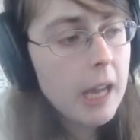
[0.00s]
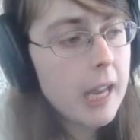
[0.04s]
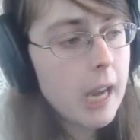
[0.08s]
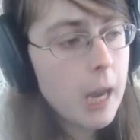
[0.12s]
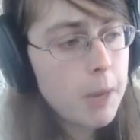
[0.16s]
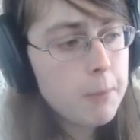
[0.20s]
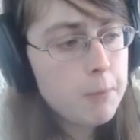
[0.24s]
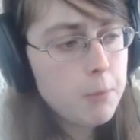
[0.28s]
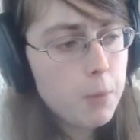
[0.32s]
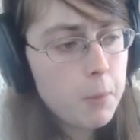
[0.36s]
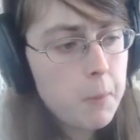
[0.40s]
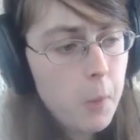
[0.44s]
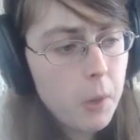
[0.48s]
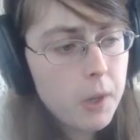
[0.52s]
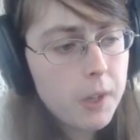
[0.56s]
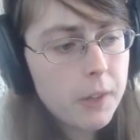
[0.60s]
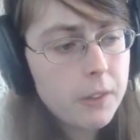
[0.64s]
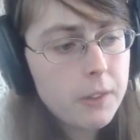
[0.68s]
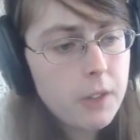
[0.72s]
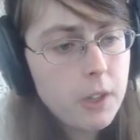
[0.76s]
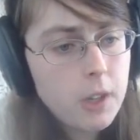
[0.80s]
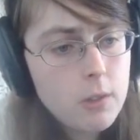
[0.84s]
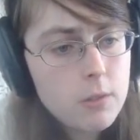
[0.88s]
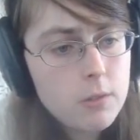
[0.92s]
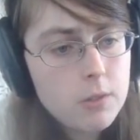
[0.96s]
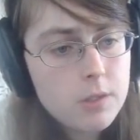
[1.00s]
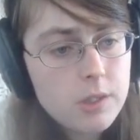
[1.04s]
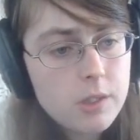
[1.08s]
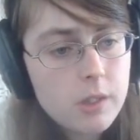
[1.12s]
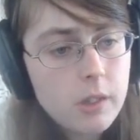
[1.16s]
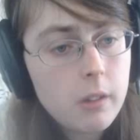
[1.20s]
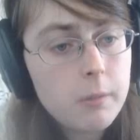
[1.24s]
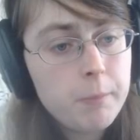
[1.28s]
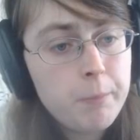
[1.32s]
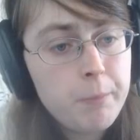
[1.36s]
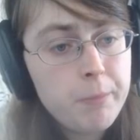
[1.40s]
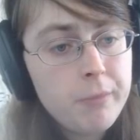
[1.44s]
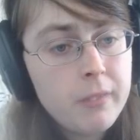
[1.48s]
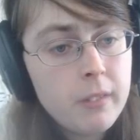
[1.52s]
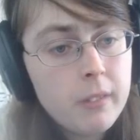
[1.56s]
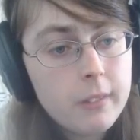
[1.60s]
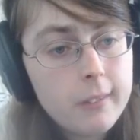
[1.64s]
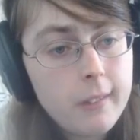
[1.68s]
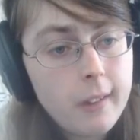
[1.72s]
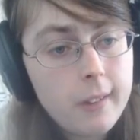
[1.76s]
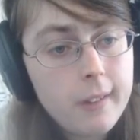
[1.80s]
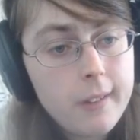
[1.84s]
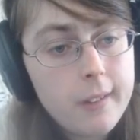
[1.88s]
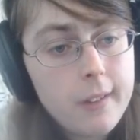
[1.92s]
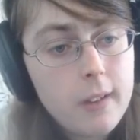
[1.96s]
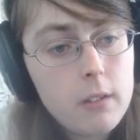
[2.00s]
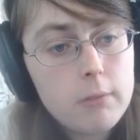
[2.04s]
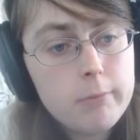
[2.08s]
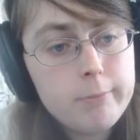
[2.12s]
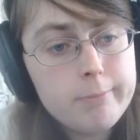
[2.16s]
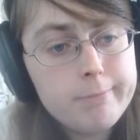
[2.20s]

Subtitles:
I'm reporting the news. So there you go.